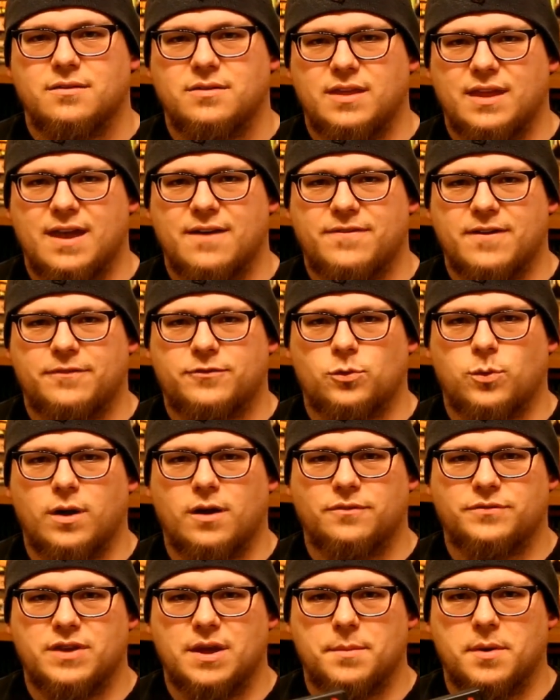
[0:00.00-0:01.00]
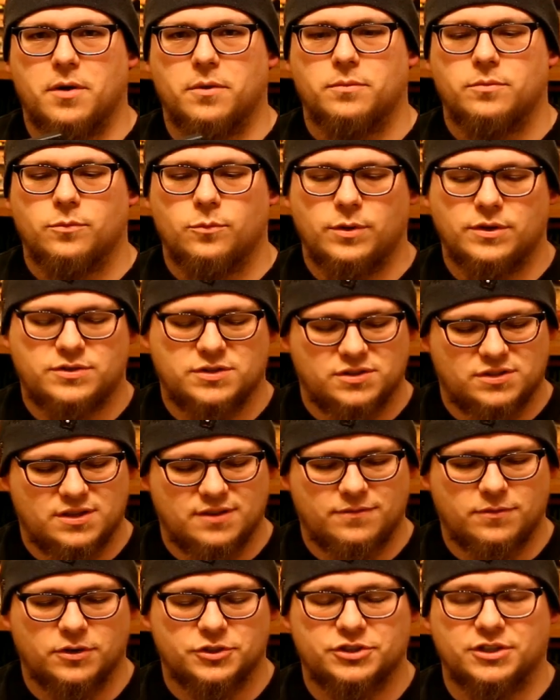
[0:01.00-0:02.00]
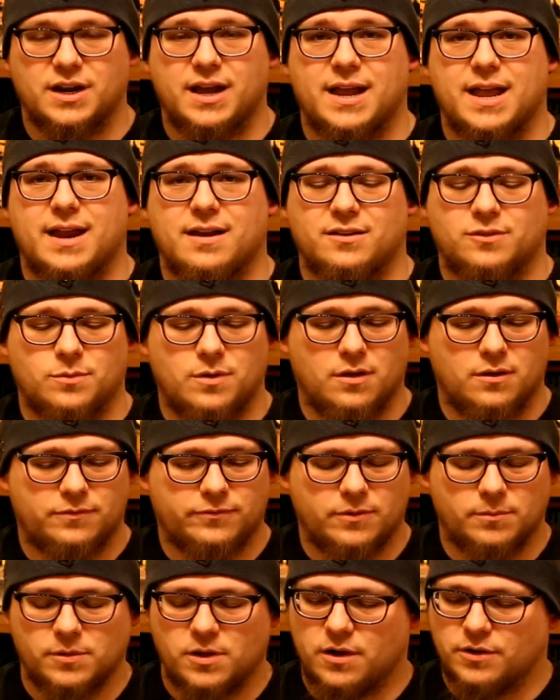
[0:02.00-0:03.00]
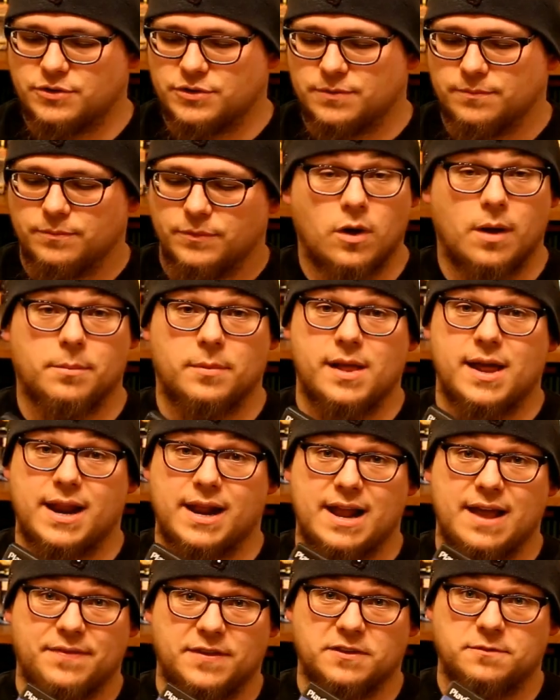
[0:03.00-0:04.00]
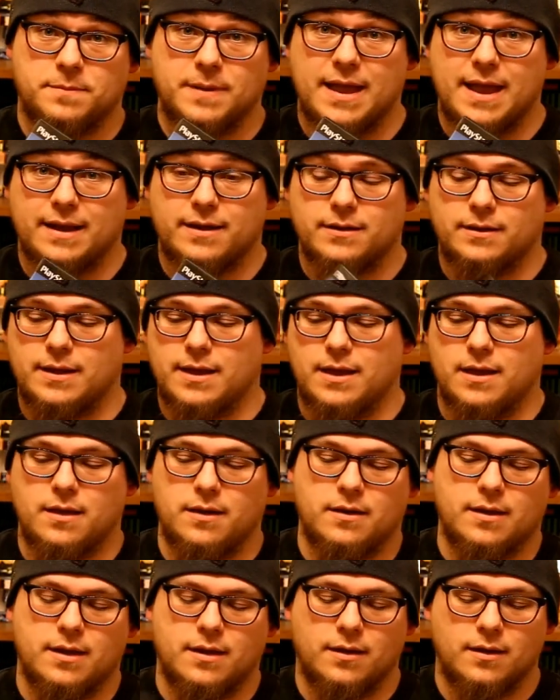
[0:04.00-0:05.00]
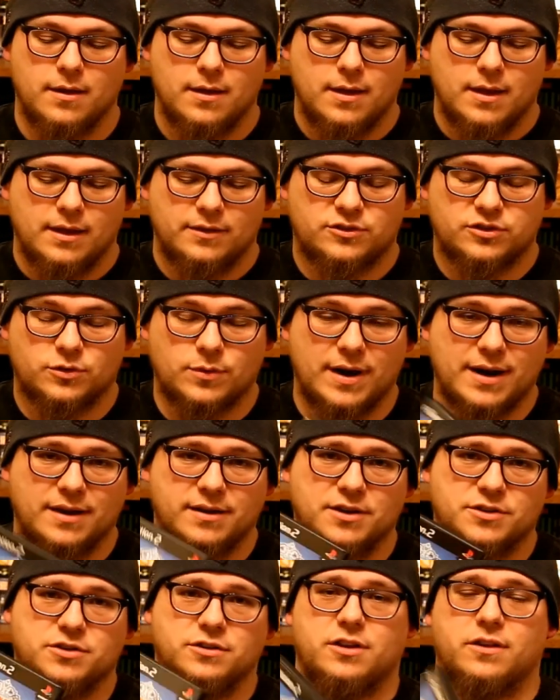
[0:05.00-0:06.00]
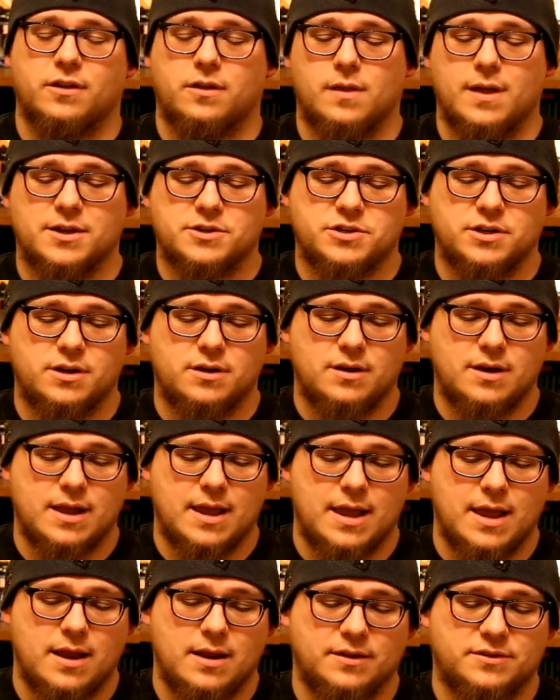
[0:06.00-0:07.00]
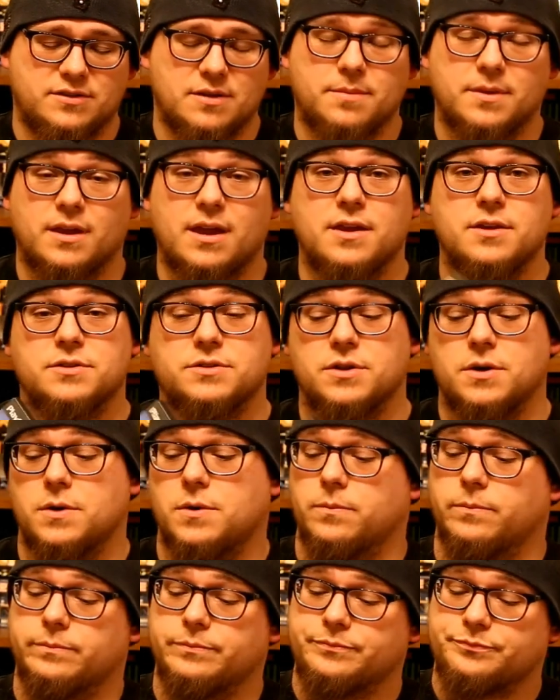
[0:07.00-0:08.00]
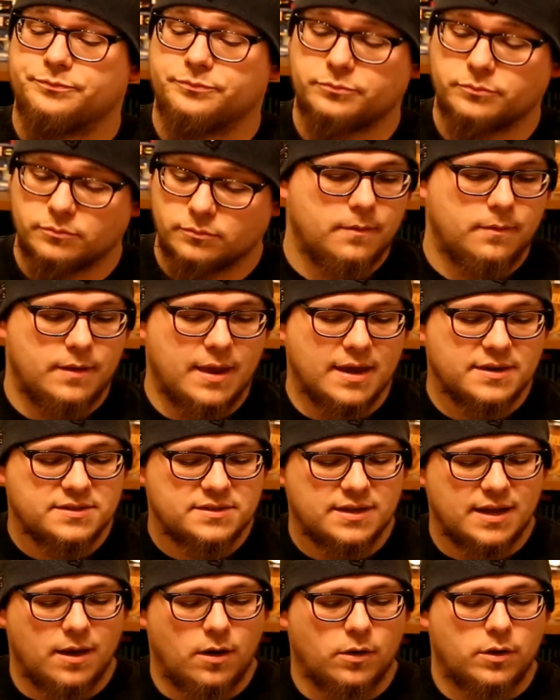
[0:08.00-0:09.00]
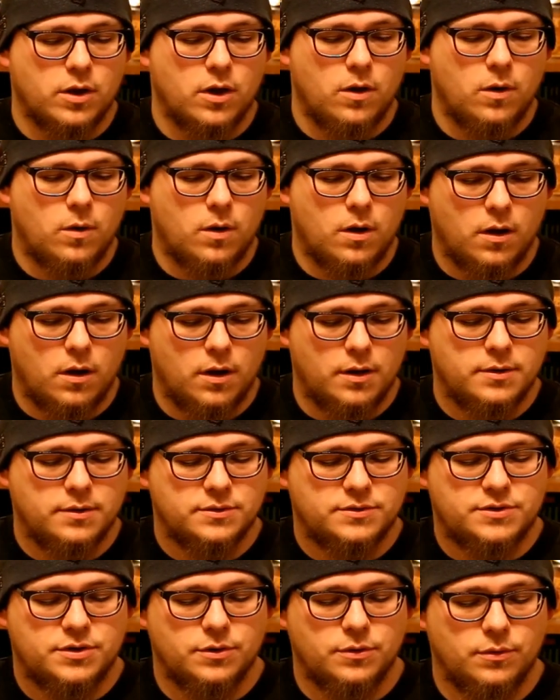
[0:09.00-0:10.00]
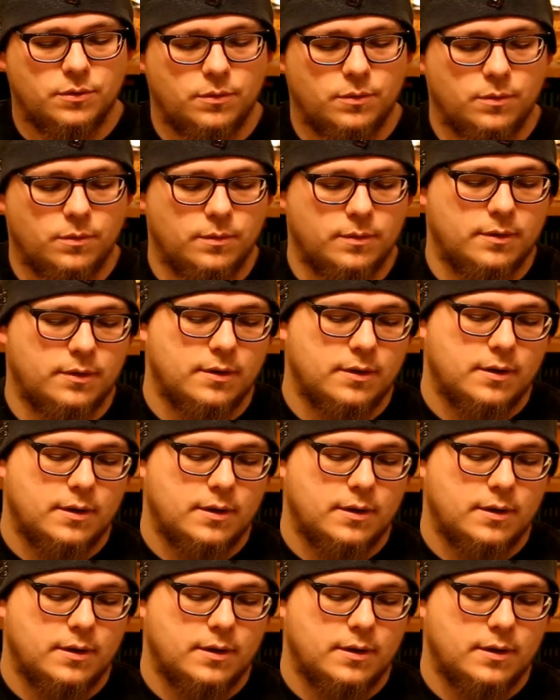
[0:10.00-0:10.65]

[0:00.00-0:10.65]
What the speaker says: FF12 demo, which is the version I had as well from launch. So I'm glad I got this back, and it's a great addition to the collection, and it's something I used to own. Next, I'll go on to